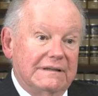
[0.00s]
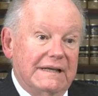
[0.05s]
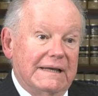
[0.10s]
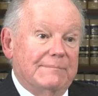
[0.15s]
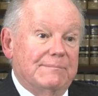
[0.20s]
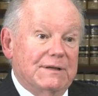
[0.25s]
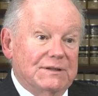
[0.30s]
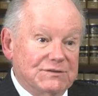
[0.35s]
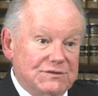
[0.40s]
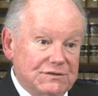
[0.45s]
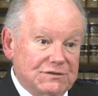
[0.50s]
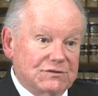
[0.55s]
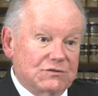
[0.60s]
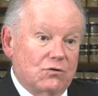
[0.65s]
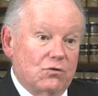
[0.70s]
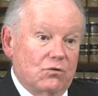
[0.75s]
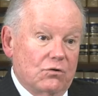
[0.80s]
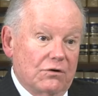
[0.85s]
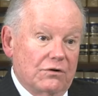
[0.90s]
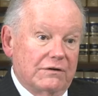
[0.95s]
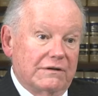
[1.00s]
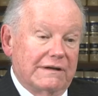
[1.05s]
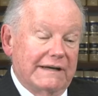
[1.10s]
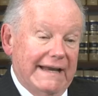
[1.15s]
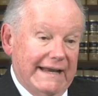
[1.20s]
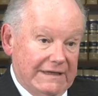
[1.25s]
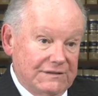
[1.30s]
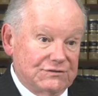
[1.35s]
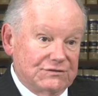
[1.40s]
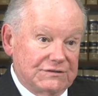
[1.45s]
a business court
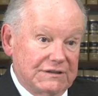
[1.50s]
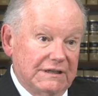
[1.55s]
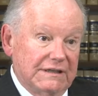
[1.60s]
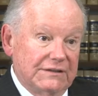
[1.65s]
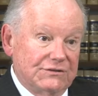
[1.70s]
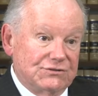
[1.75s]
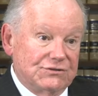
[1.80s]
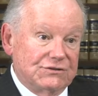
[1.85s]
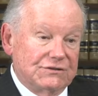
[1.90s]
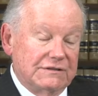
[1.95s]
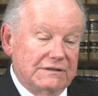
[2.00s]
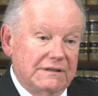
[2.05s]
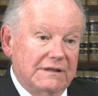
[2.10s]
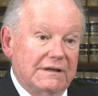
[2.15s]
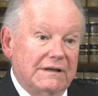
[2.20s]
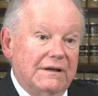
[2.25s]
as such,